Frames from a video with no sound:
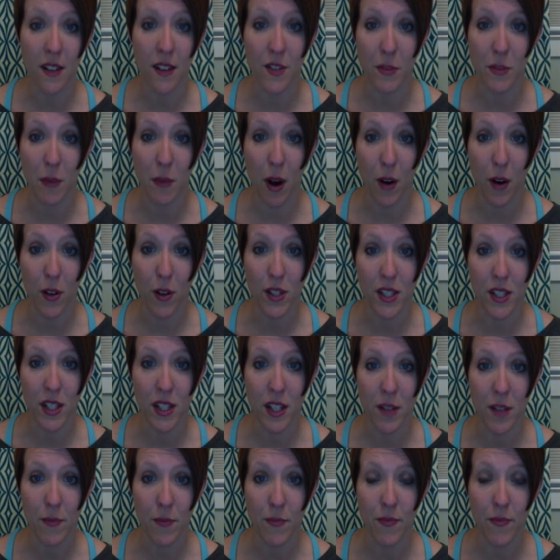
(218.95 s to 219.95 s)

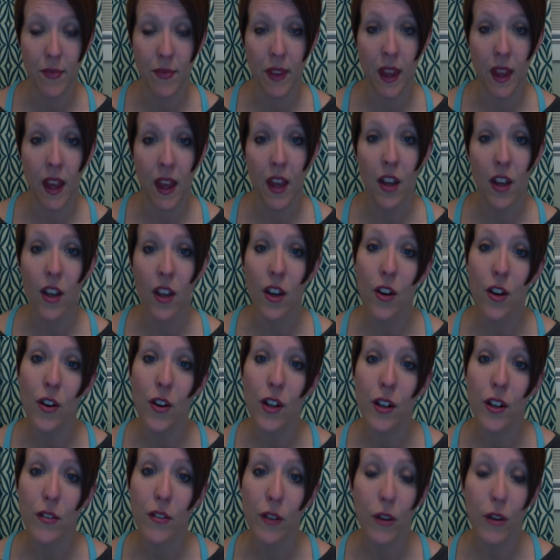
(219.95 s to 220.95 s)
democracy. You're going
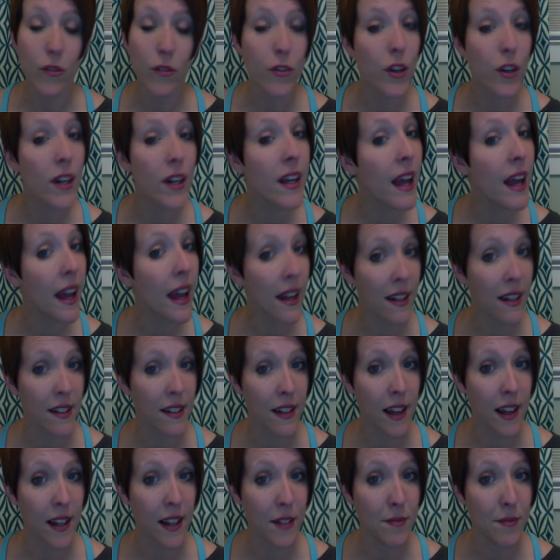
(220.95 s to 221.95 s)
to vote for a
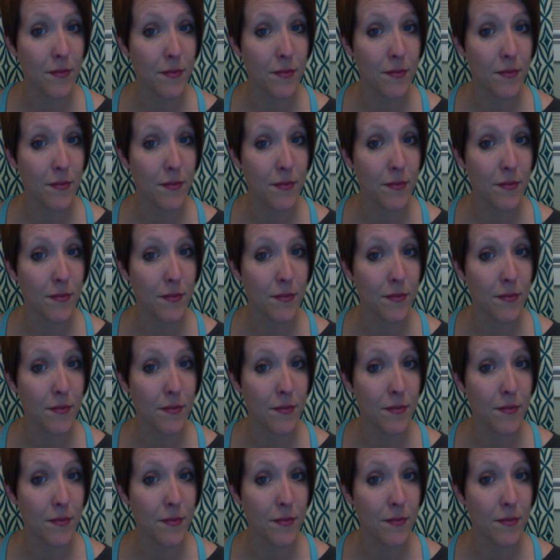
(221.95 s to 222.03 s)
candidate.